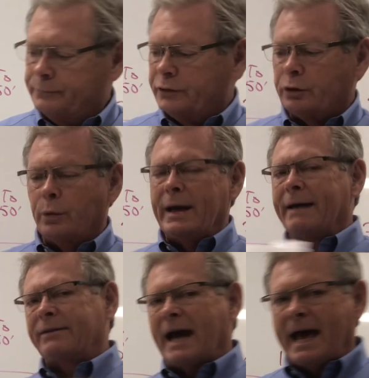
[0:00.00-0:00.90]
So we
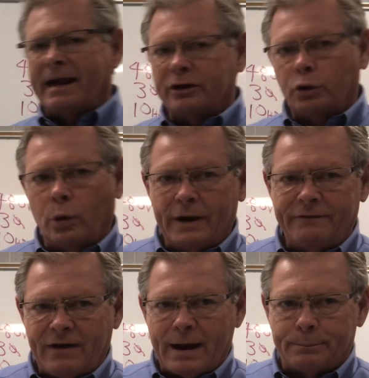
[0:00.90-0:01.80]
have to add a
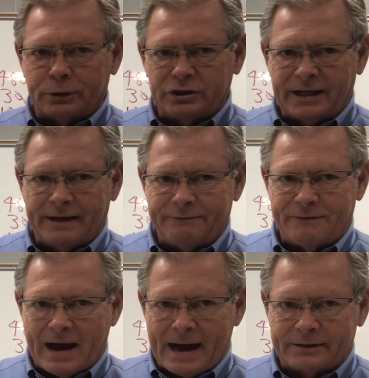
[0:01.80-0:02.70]
25%
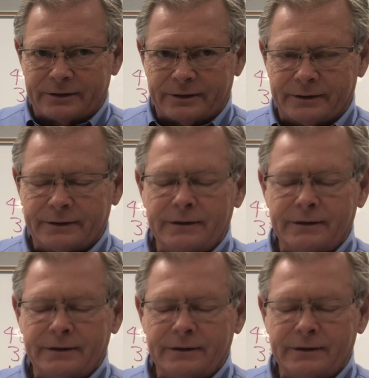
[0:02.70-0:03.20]
factor